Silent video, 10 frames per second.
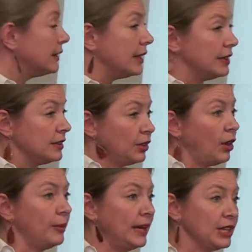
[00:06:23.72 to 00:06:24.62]
in
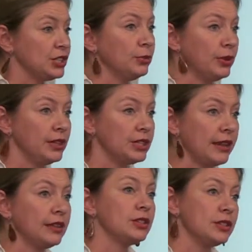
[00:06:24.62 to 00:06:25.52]
combination with each
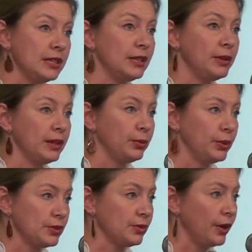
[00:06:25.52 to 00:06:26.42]
other to see whether it
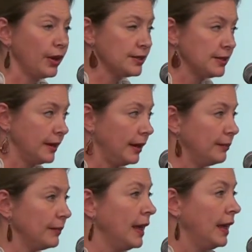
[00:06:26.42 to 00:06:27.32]
works or not.
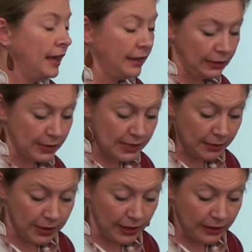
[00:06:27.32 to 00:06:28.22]
That was
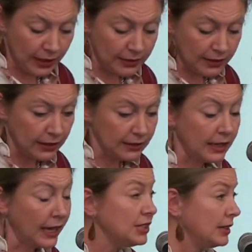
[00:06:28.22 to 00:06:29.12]
something
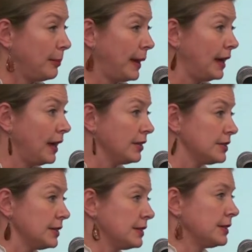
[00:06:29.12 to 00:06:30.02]
that actually the pack
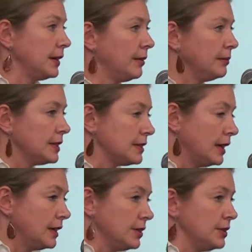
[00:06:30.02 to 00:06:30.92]
houses
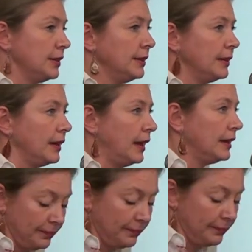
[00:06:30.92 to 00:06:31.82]
decided to do.
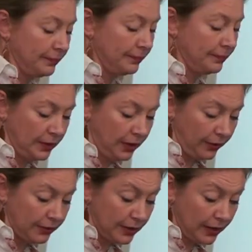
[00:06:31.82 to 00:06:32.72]
And
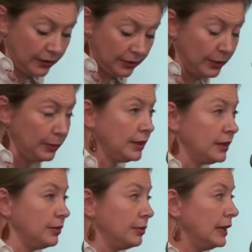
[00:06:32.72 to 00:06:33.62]
we
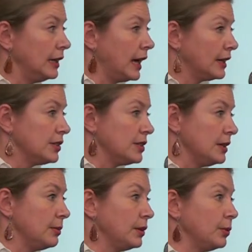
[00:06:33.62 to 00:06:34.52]
would really like to
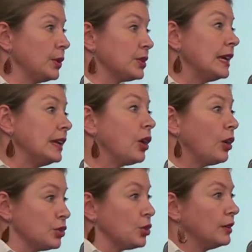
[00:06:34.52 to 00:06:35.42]
see whether it works in a
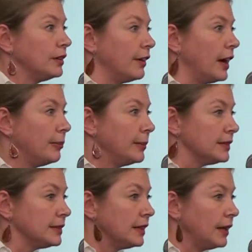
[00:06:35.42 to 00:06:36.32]
controlled
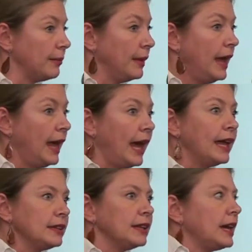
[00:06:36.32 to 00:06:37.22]
environment. And
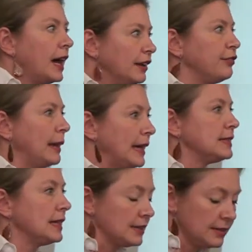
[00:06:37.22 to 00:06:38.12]
it kind of
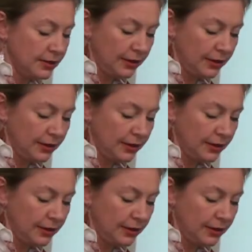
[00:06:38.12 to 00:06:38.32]
makes sense.